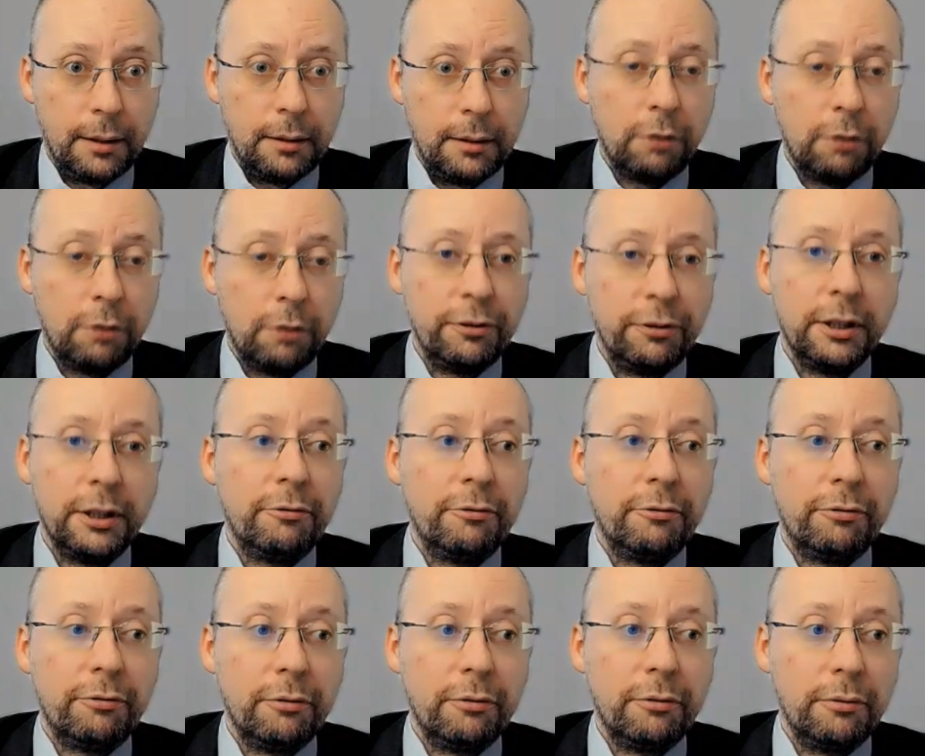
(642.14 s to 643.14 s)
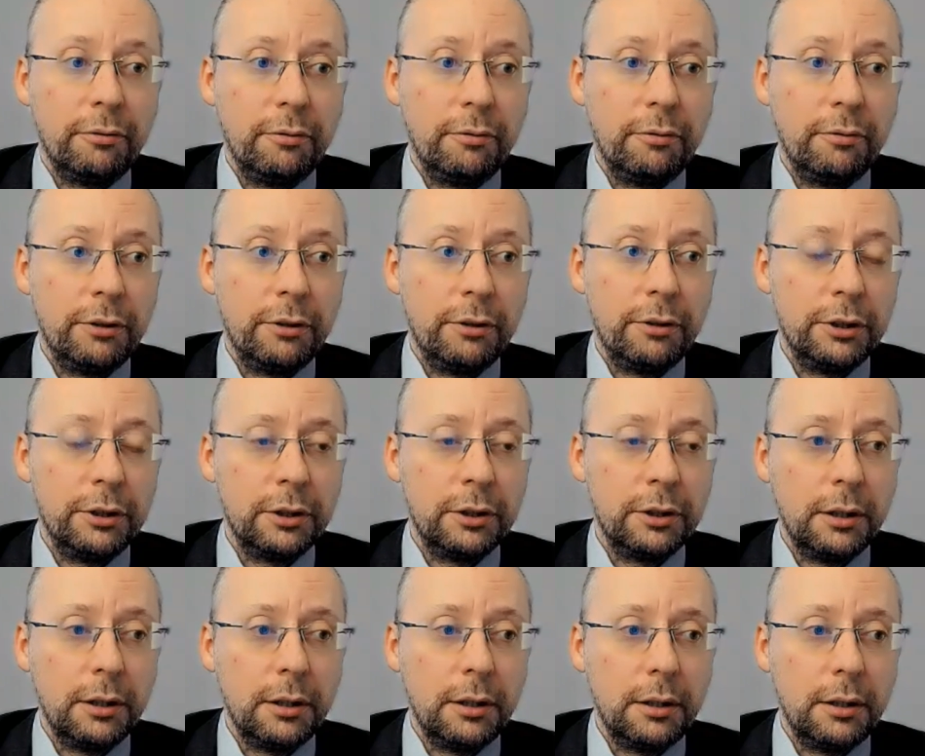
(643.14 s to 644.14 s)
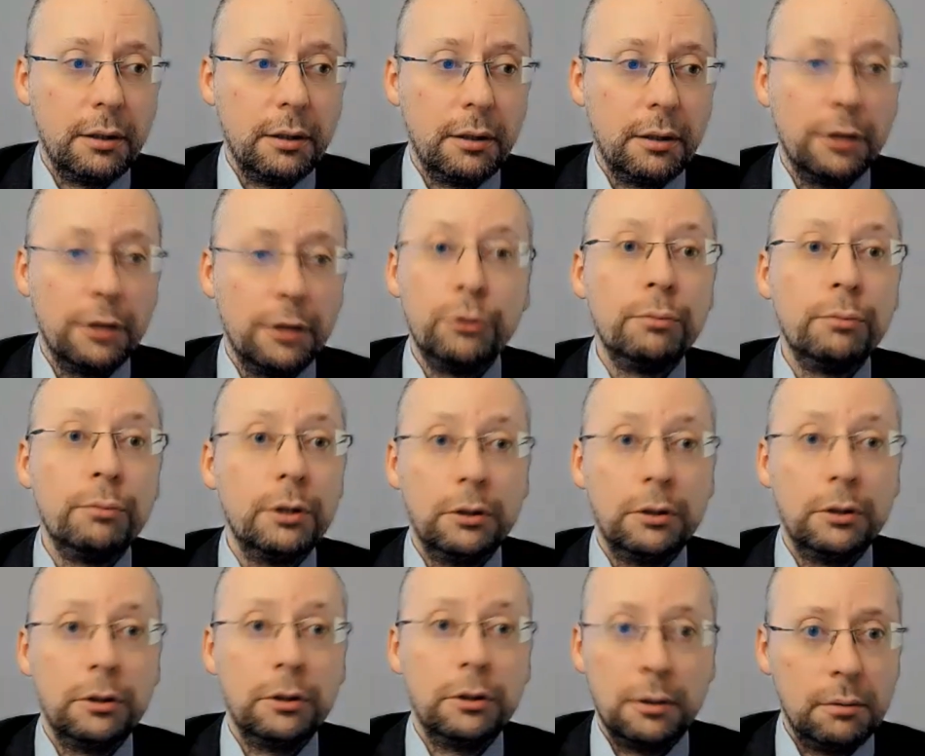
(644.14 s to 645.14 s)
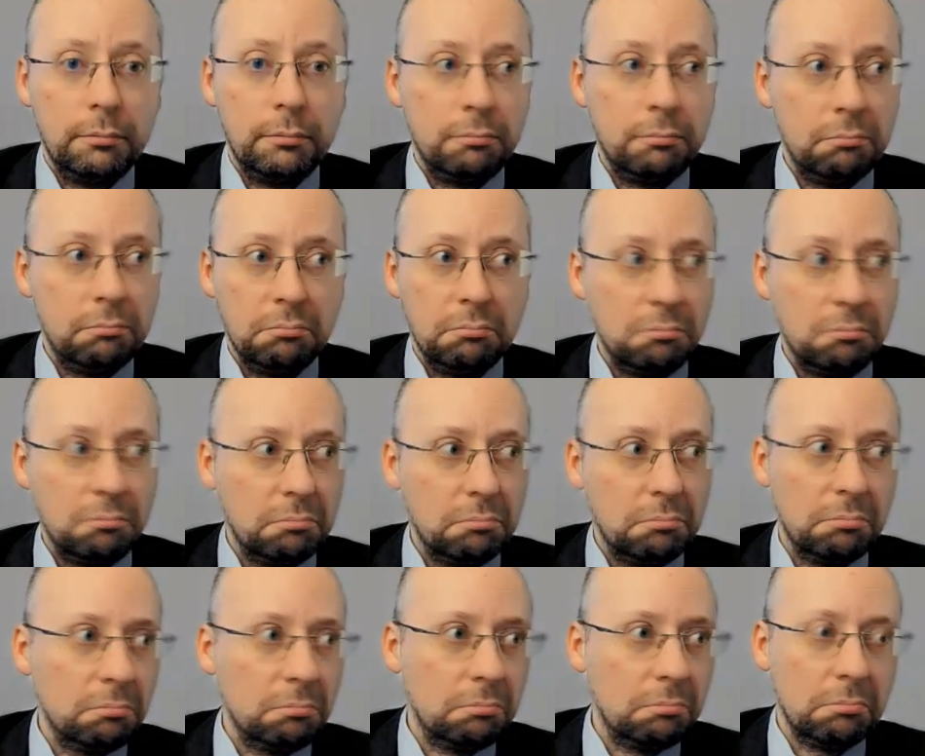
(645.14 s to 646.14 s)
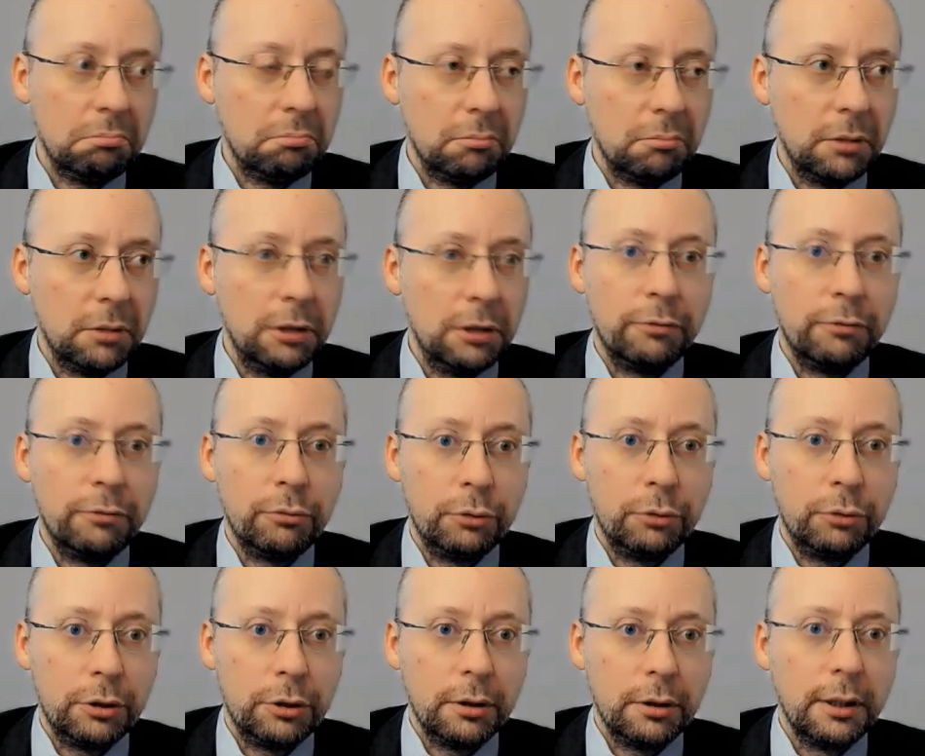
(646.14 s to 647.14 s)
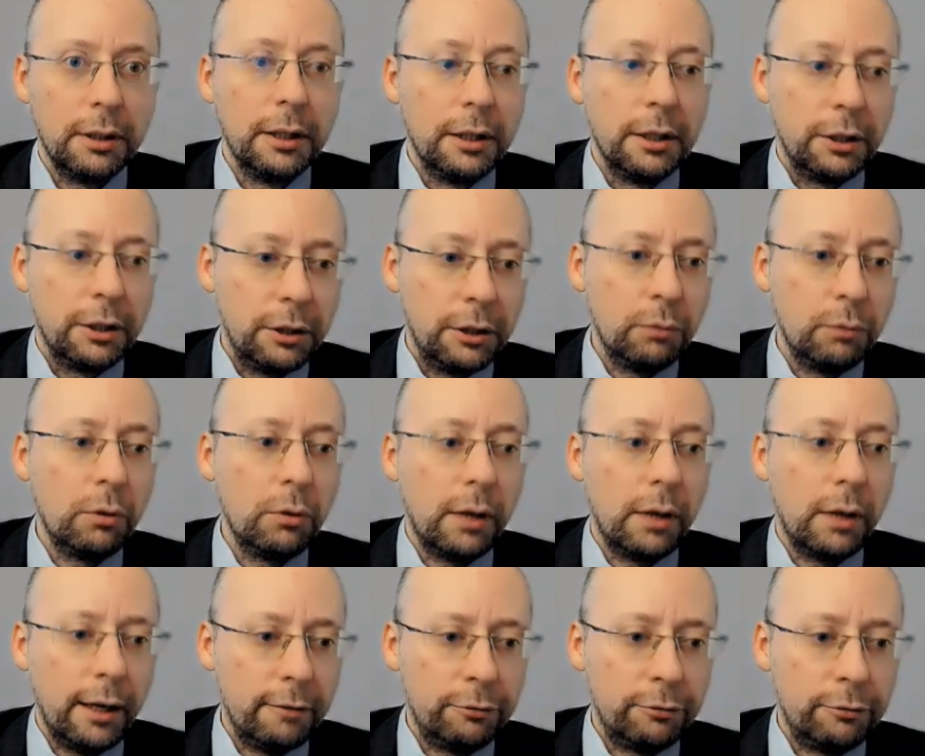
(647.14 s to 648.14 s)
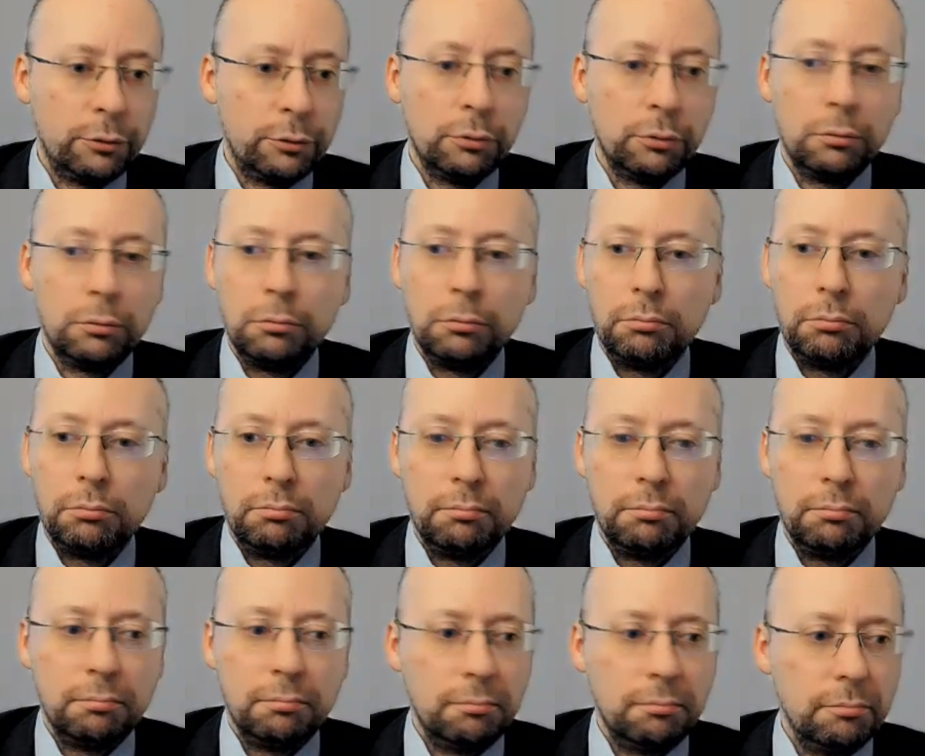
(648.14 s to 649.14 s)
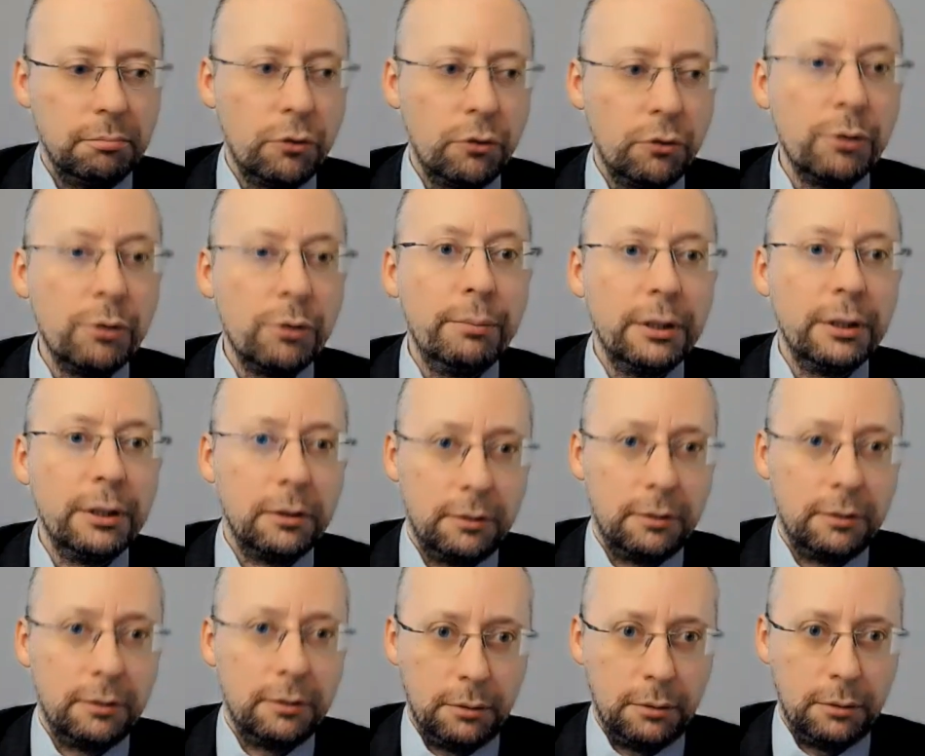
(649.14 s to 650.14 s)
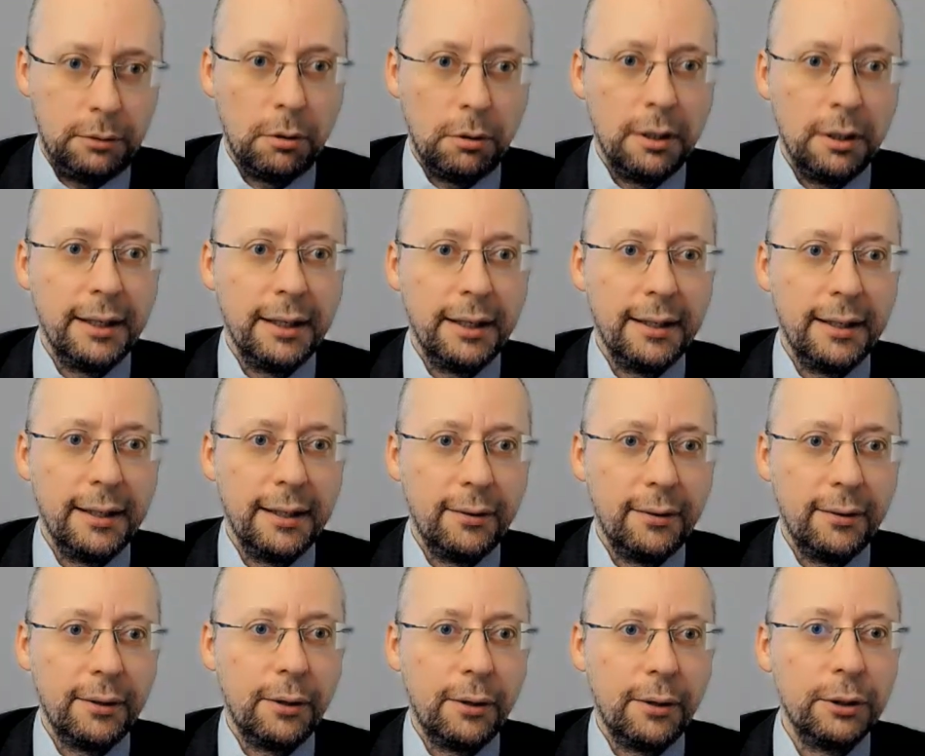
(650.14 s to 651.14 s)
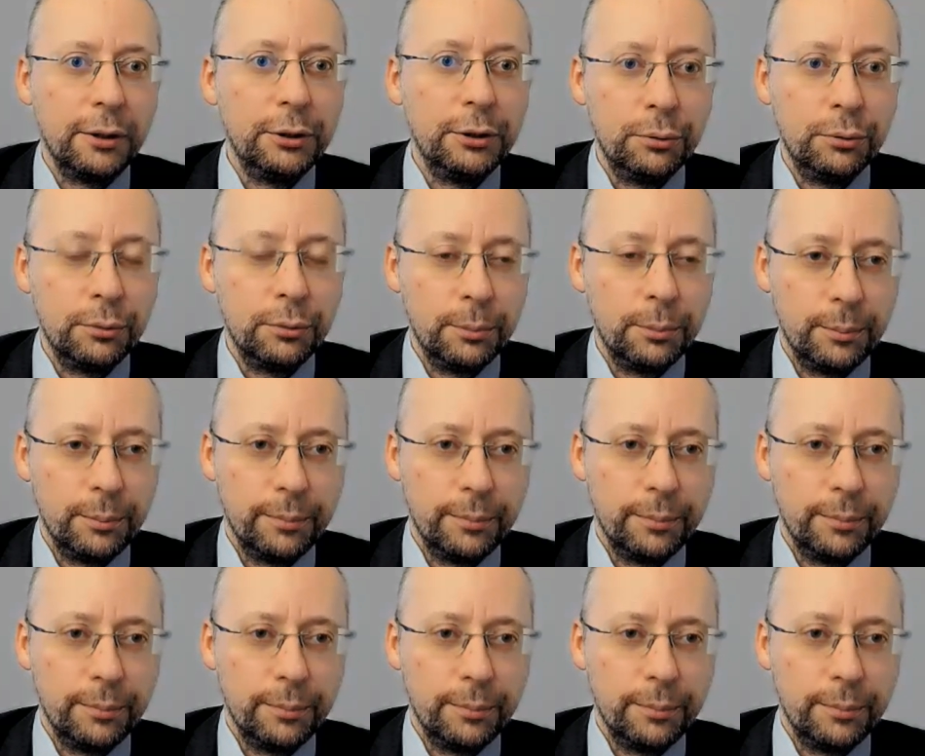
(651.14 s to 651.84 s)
So I think if there is a new minister in the future, he will have to rebuild it all anew.